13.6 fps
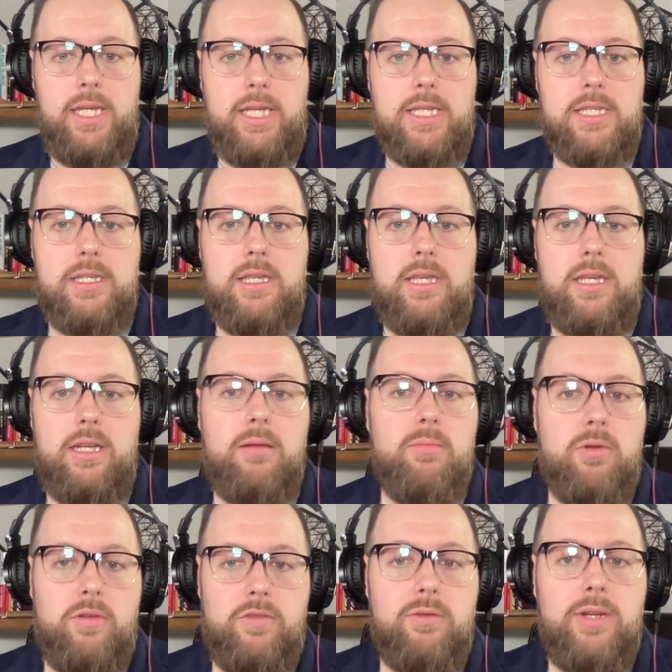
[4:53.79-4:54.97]
is the number
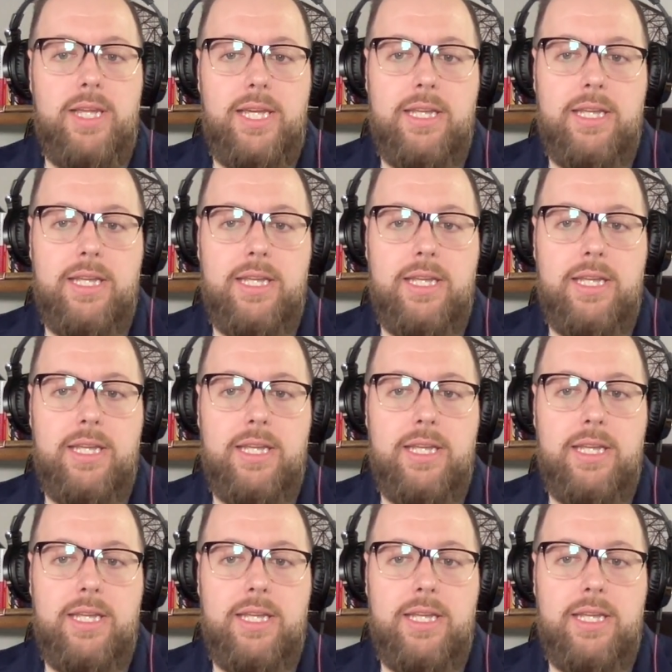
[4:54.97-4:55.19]
of unique